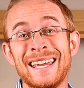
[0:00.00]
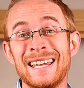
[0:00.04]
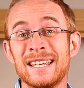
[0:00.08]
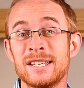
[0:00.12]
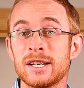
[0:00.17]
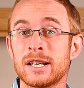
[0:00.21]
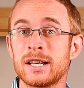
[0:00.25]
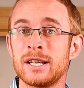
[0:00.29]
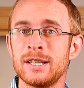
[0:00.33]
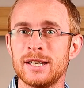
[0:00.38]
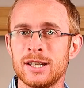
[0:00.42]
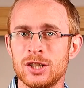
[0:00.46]

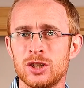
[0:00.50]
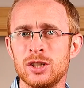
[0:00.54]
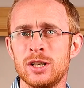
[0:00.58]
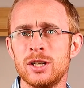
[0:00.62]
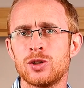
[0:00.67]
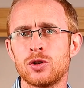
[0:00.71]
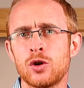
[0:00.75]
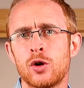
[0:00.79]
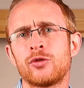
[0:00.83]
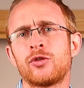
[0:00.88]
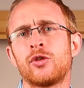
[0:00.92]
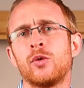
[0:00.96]
is a
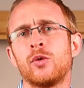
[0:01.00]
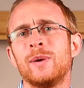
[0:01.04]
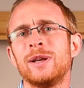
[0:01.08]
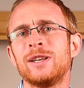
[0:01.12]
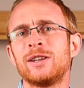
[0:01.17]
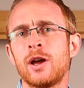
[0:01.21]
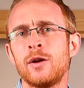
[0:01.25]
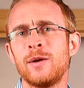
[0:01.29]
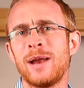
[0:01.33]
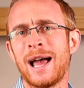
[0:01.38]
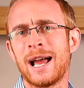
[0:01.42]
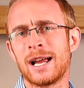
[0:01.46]
condition in dogs that we
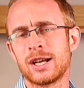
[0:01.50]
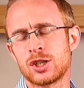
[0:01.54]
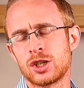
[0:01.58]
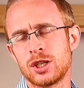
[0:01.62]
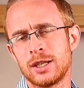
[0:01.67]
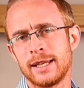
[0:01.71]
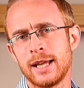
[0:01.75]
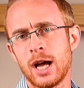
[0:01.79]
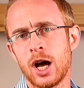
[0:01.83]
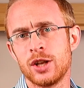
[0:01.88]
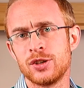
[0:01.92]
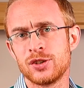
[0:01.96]
don't
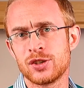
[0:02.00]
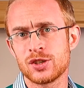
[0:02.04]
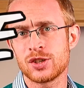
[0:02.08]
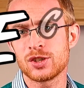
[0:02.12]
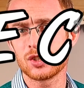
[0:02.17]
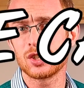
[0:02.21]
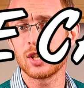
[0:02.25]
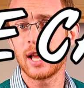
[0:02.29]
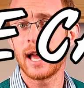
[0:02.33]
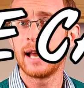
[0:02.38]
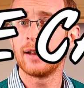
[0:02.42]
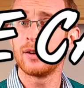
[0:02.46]
actually
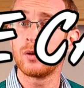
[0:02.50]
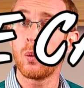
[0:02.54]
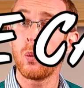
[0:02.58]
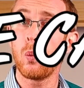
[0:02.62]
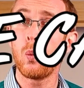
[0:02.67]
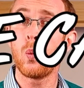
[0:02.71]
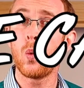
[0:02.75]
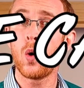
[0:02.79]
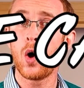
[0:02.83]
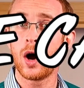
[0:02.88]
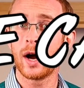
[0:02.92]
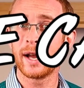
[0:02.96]
understand
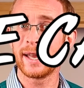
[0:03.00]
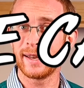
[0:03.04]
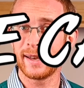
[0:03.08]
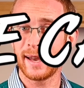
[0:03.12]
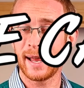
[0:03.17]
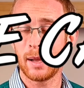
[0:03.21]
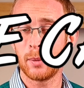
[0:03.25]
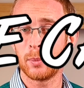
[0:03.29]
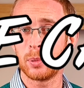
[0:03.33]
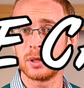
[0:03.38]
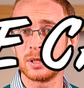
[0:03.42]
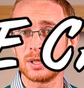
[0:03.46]
why it
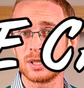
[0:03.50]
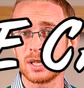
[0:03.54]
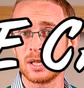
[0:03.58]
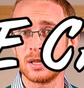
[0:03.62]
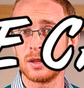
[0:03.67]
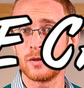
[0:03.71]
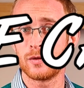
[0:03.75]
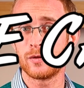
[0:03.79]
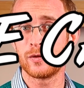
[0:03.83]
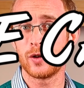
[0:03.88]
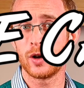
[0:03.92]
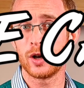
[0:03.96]
happens
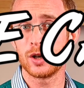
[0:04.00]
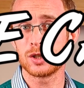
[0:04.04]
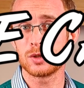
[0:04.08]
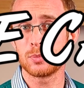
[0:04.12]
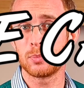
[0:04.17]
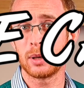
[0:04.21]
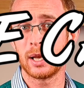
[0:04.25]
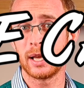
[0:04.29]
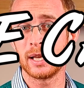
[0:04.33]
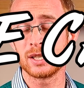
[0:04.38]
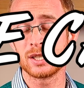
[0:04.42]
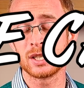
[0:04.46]
in the
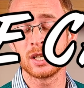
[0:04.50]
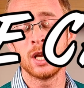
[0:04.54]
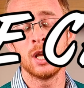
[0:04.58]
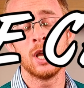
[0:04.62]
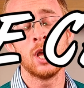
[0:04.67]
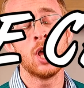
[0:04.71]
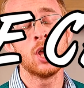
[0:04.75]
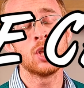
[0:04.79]
first place.